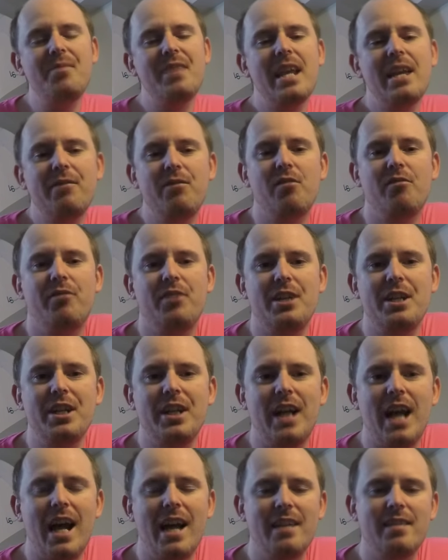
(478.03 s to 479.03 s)
thankful for you
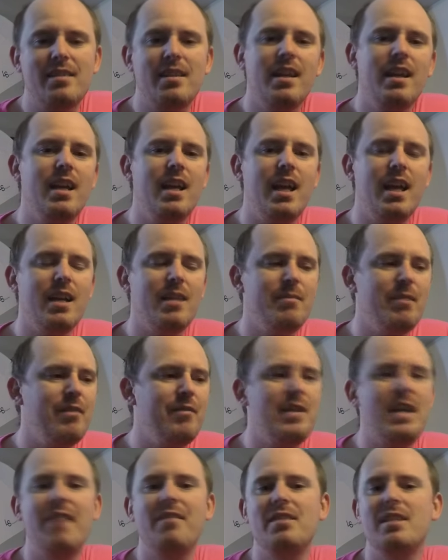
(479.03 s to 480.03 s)
guys. Um,
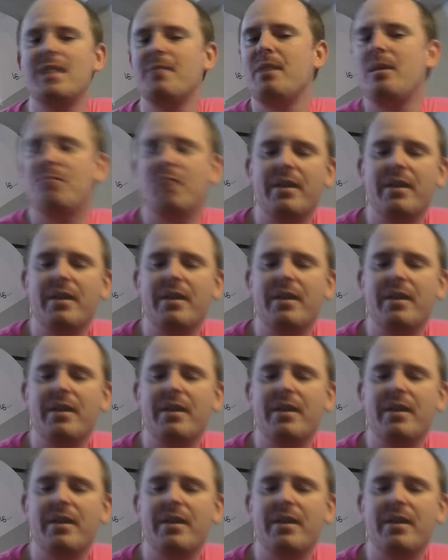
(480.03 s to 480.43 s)
if you haven't seen my